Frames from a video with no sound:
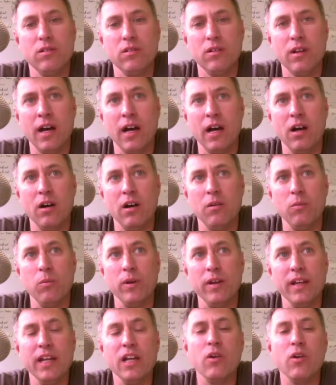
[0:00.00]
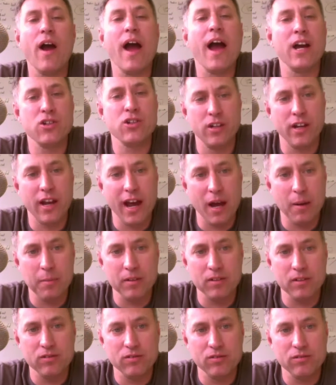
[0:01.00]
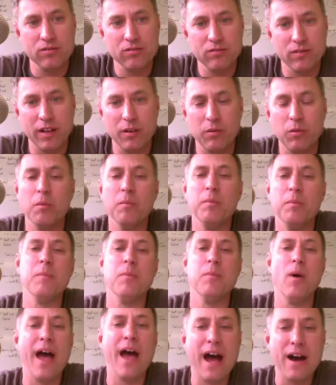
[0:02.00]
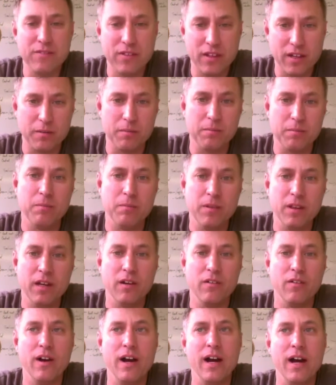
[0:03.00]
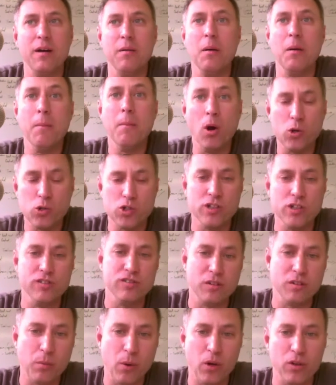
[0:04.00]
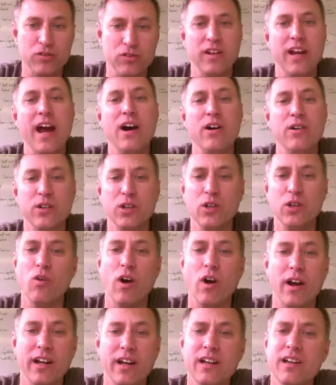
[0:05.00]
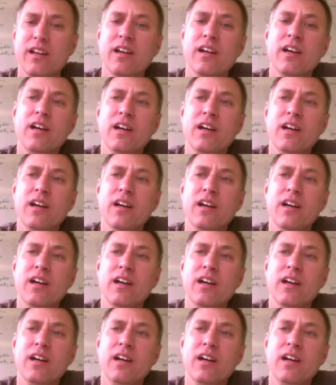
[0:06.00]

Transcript: uh, when interaction happens, right? When people have their, their uh, emotions and personality running.